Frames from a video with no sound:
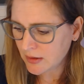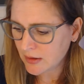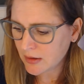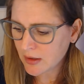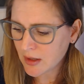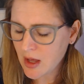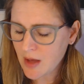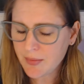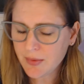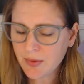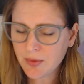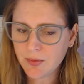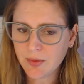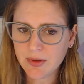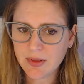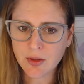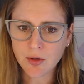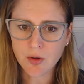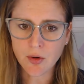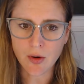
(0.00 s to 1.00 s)
coupled with
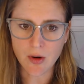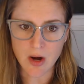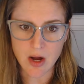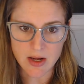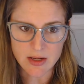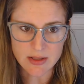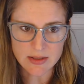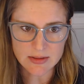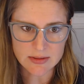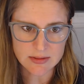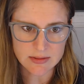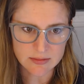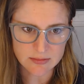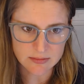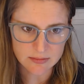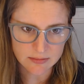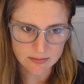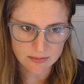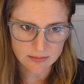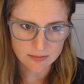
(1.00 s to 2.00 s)
the Cross
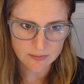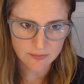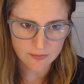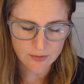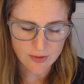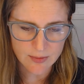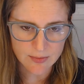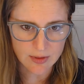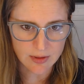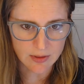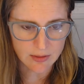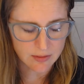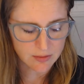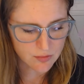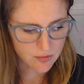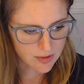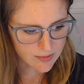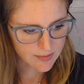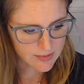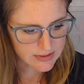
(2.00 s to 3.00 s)
from the
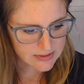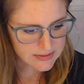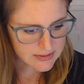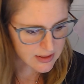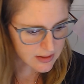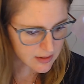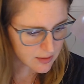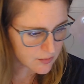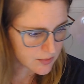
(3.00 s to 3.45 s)
Lenormand deck,